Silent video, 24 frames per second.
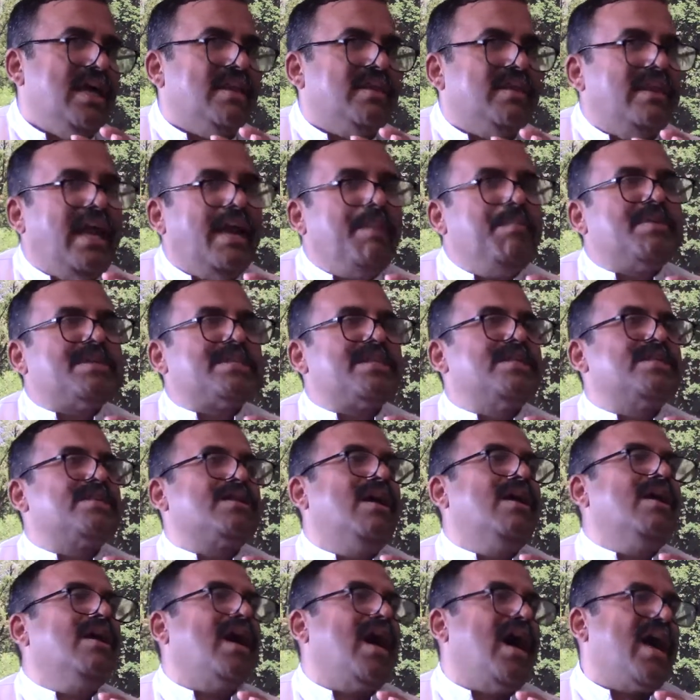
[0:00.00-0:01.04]
That person is
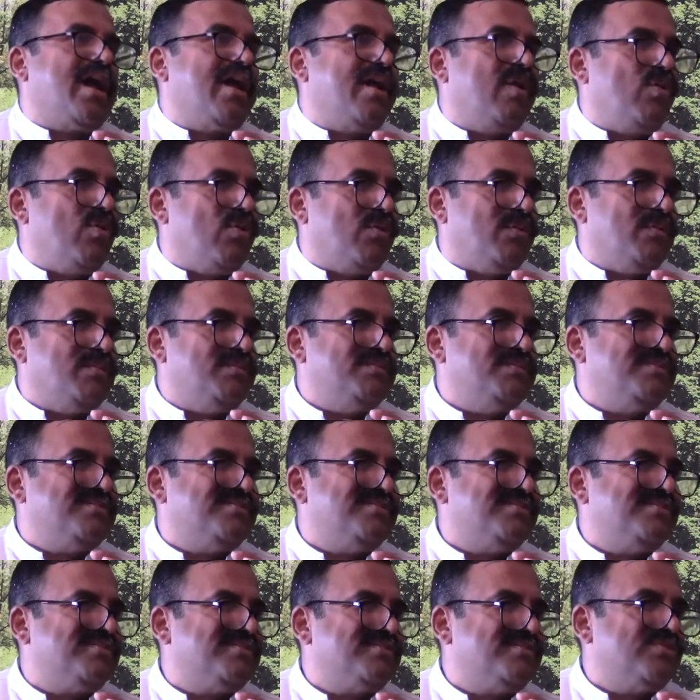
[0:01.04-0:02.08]
called Karana Guru
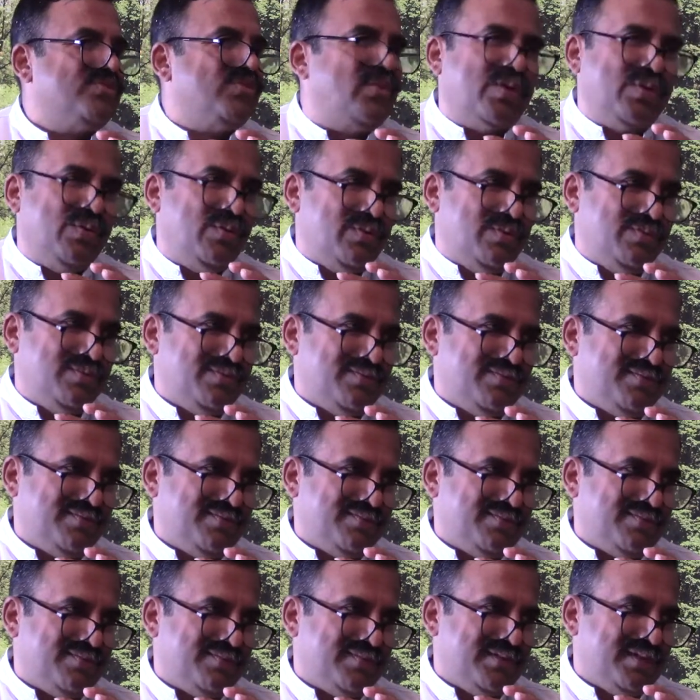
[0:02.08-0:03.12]
for you.
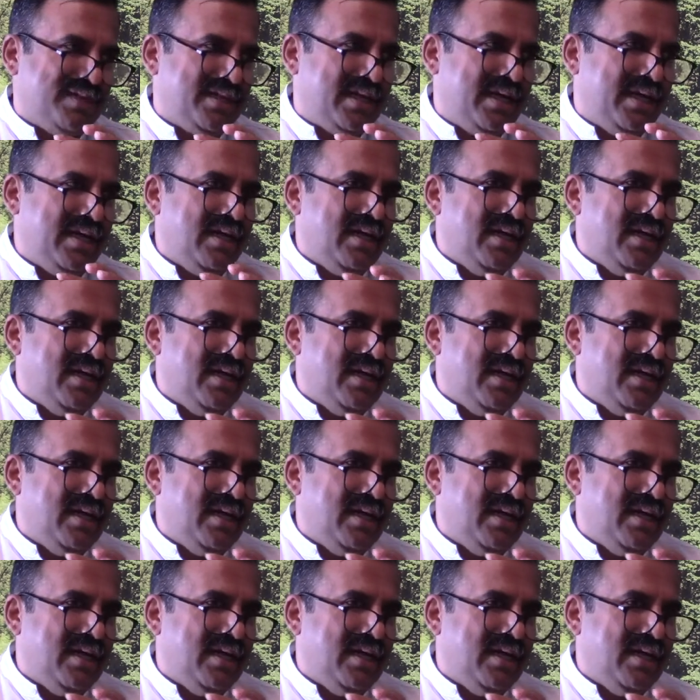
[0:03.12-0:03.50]
Right?